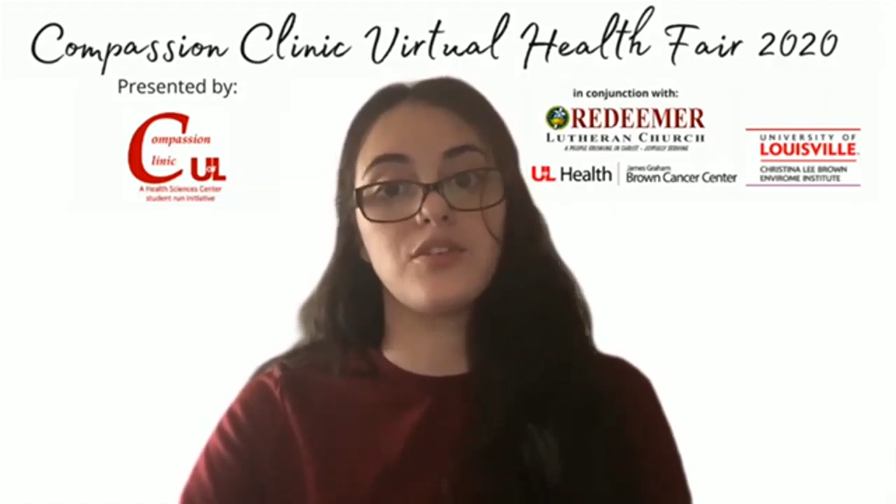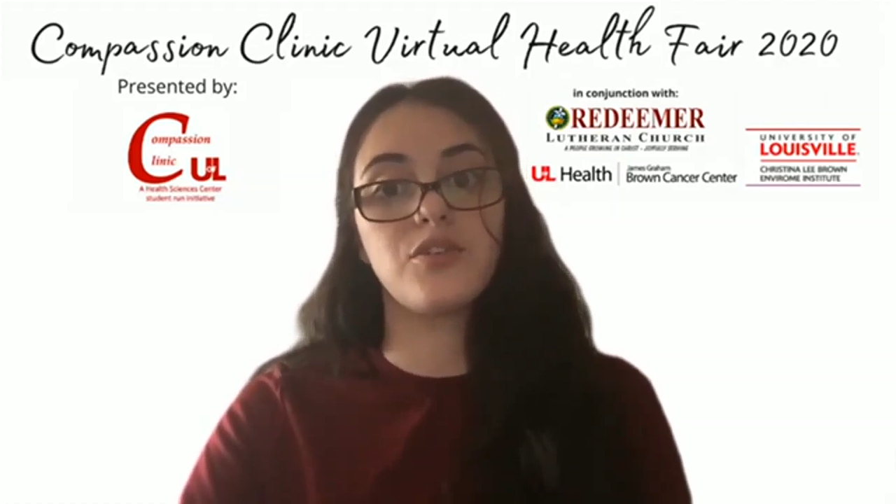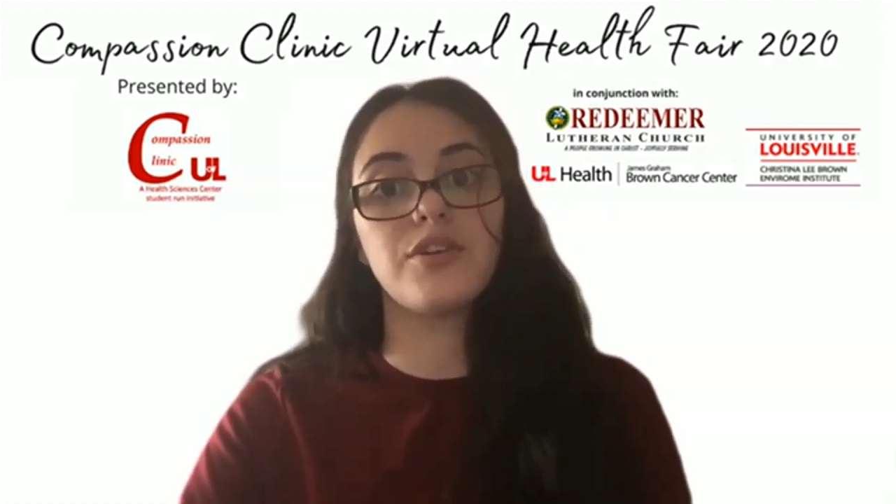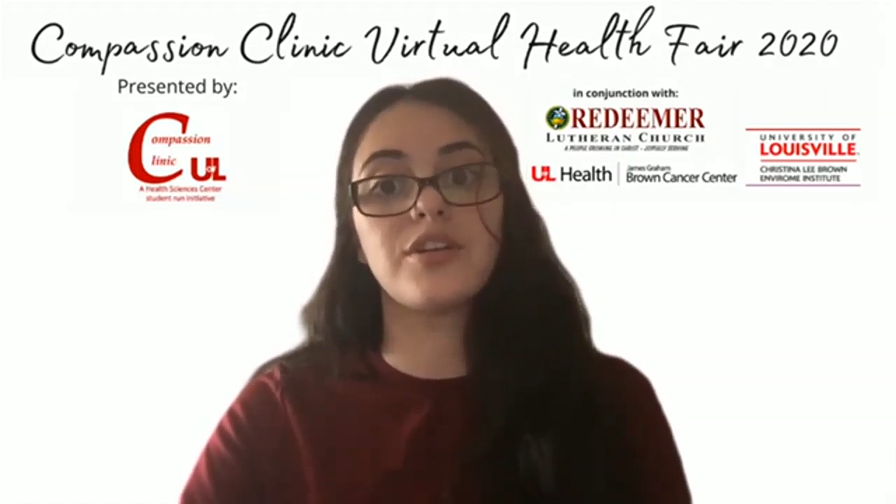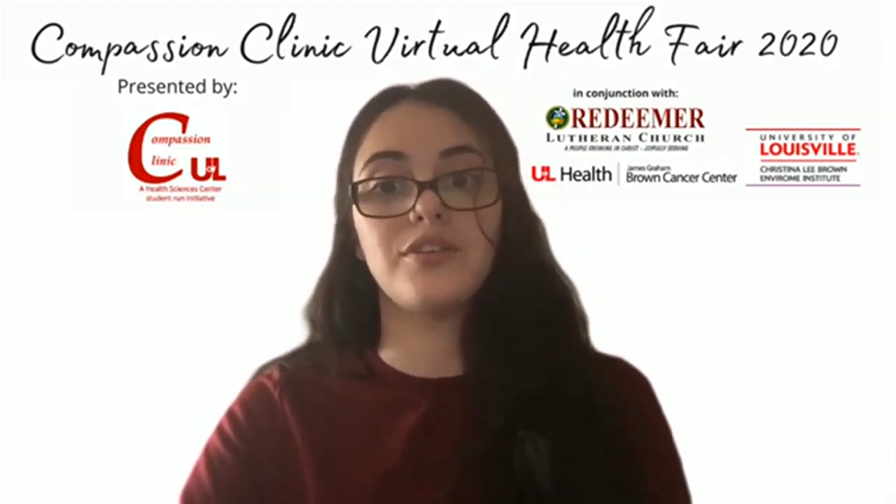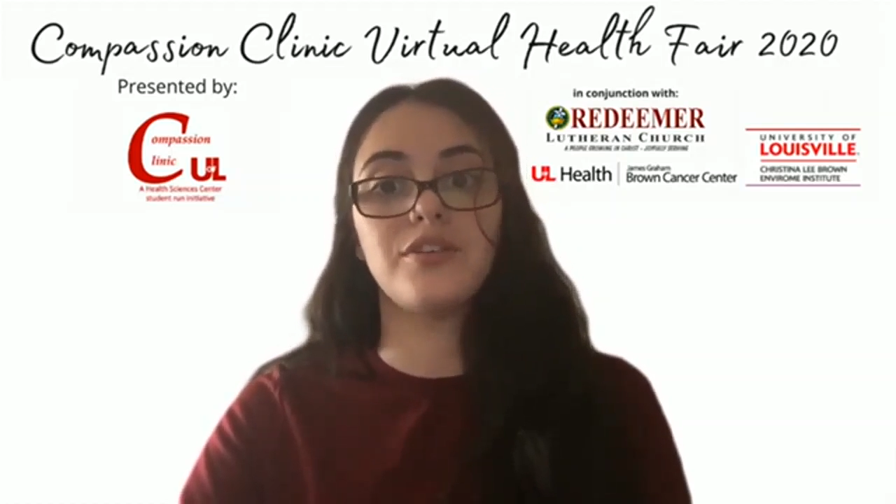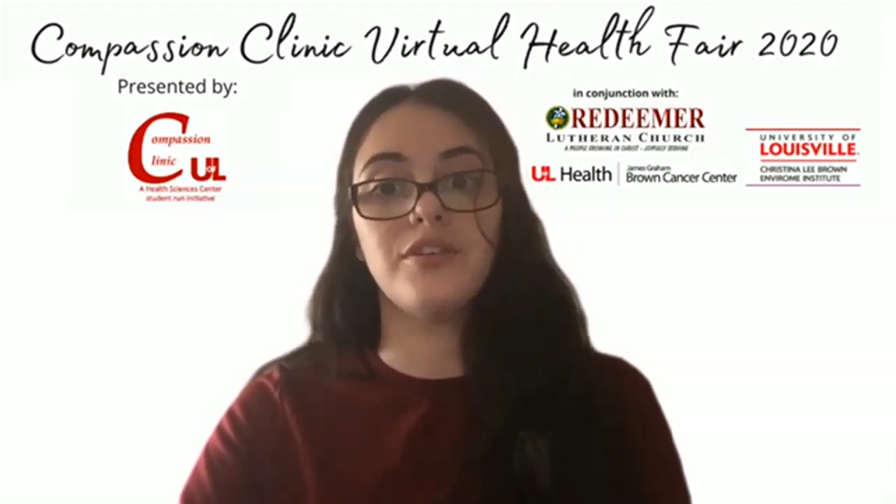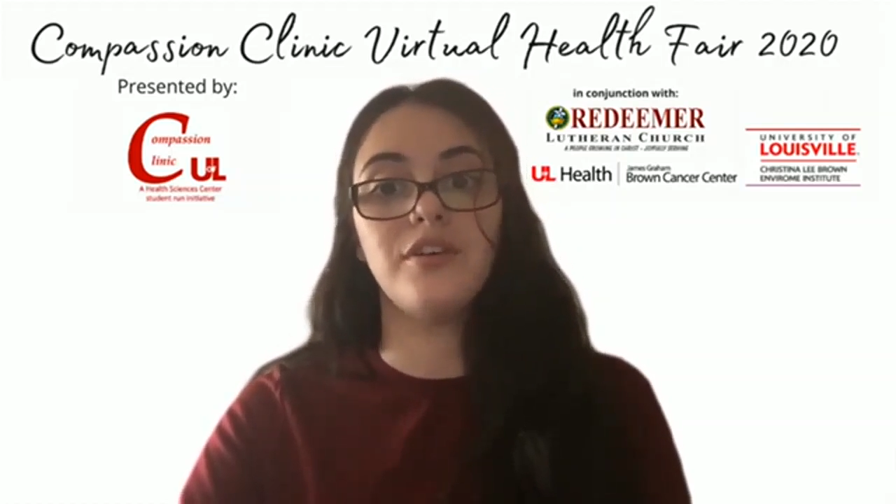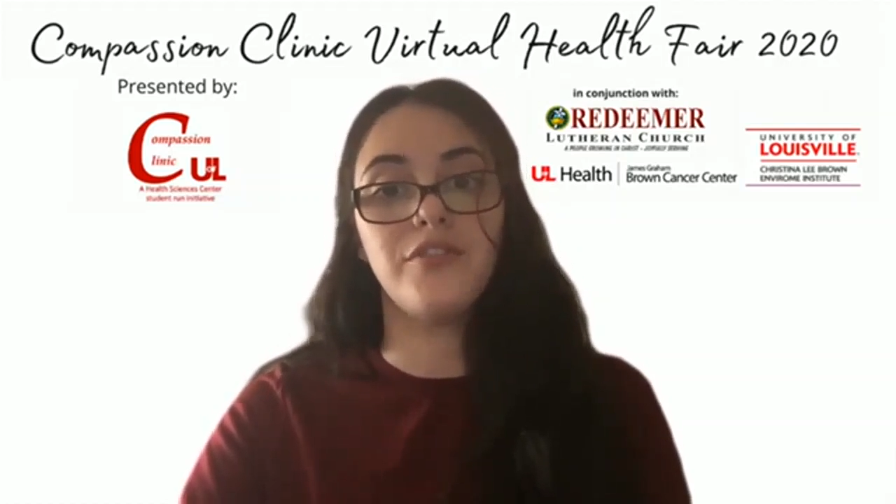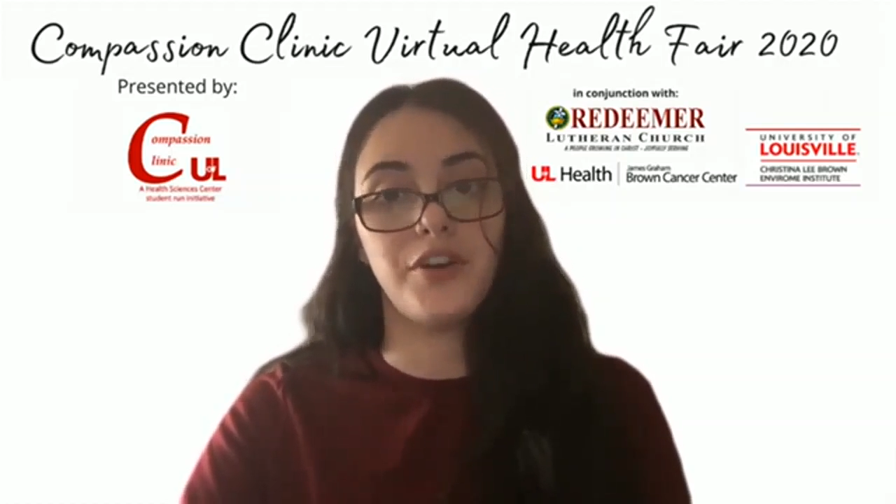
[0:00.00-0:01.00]

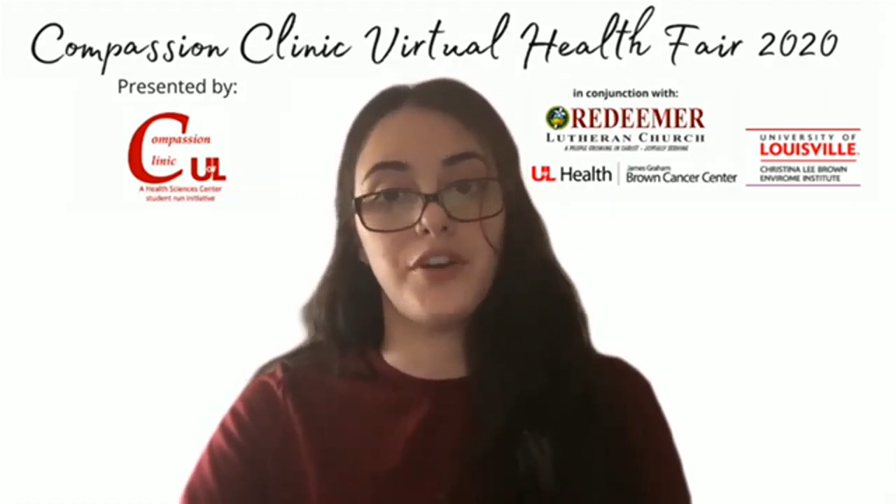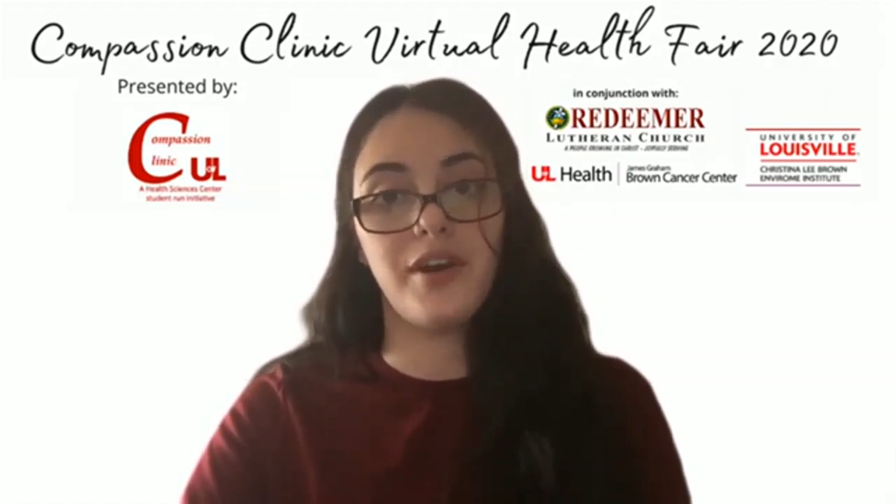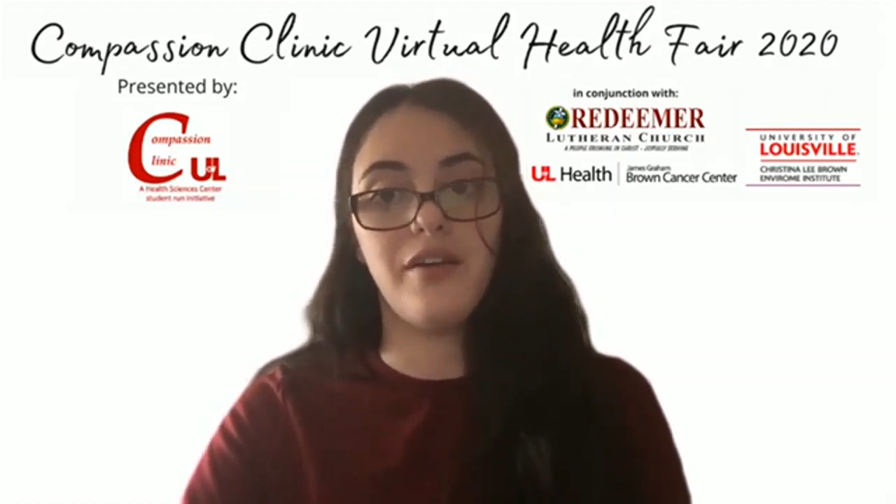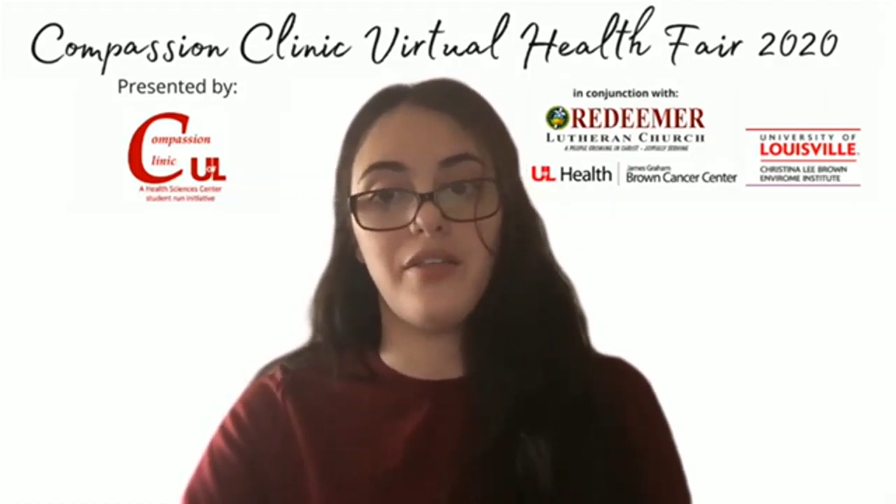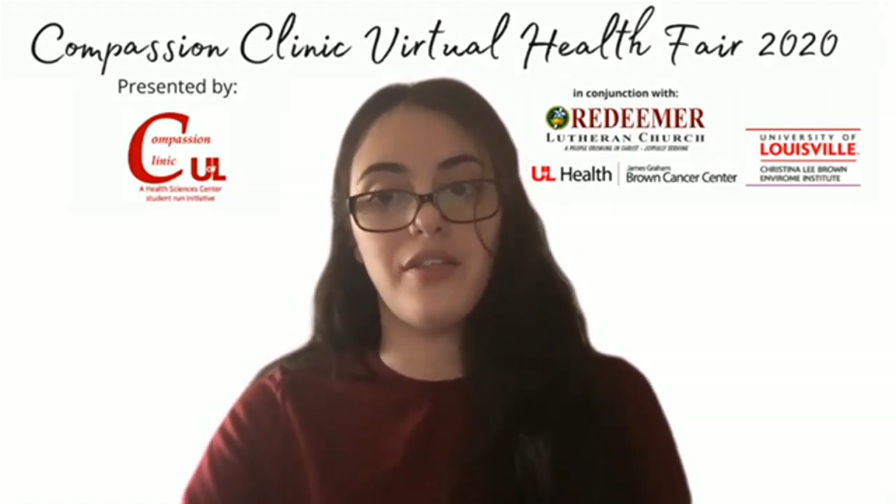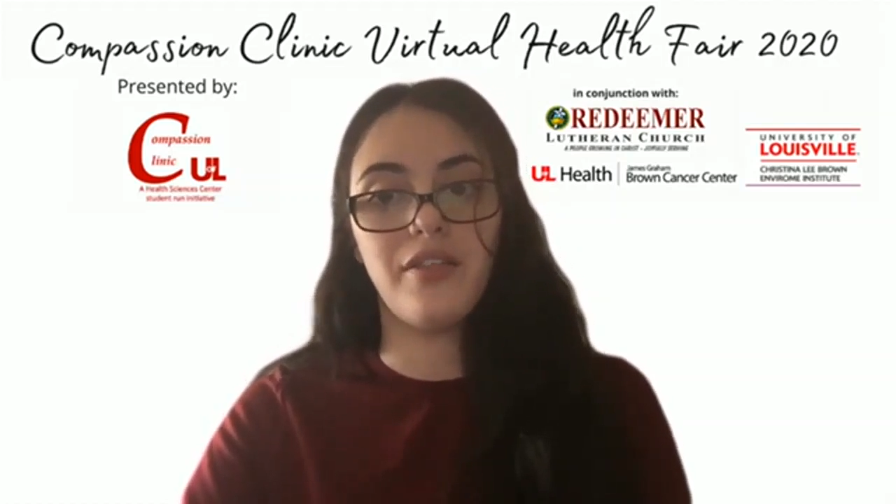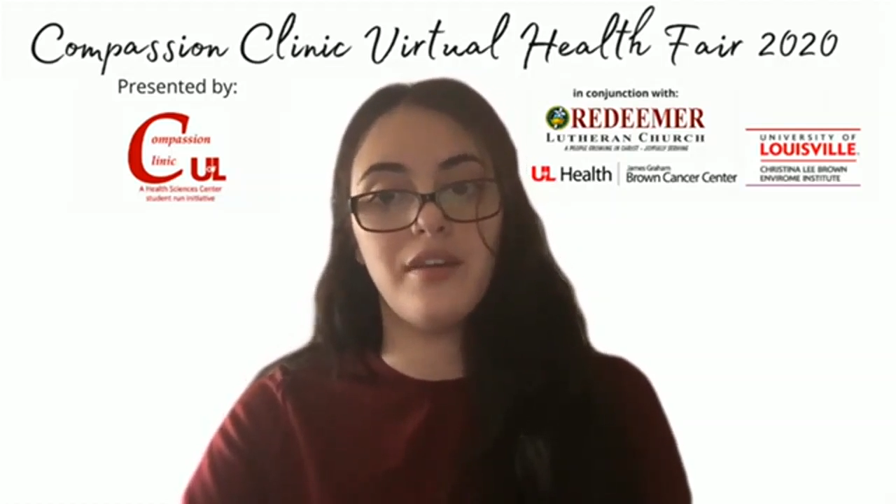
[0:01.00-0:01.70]
critical for your health.